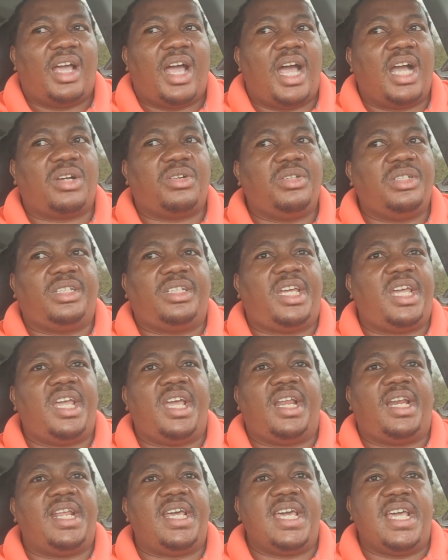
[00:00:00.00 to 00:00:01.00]
I could
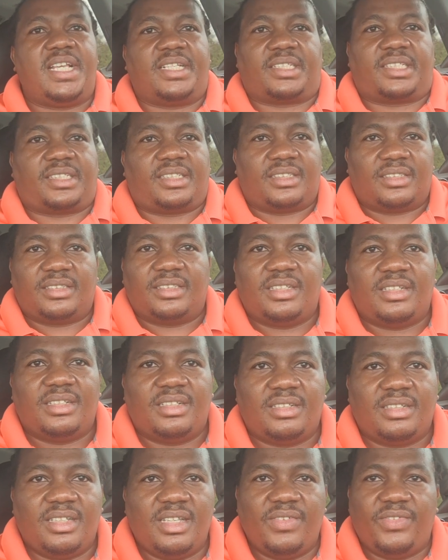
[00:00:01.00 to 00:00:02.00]
care less
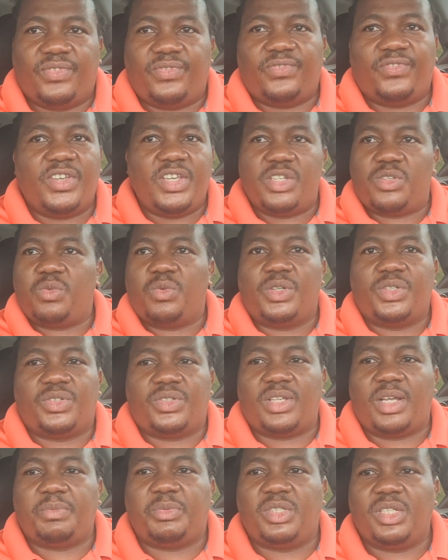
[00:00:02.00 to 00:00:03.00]
if fish was
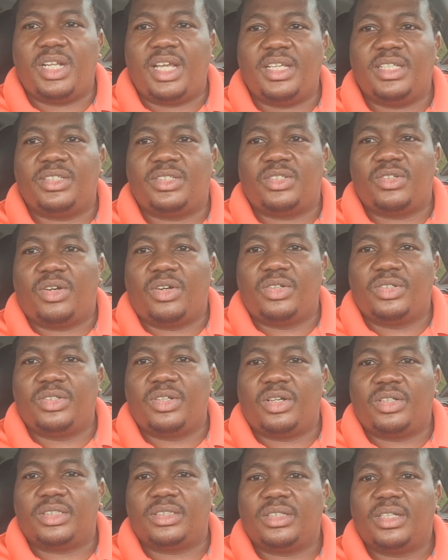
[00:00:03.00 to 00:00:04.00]
subsidized or
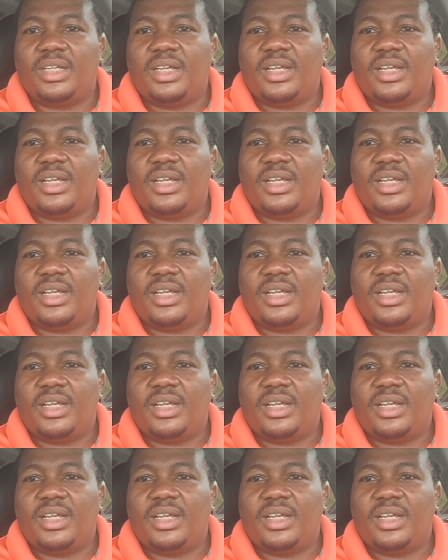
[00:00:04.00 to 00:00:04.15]
not.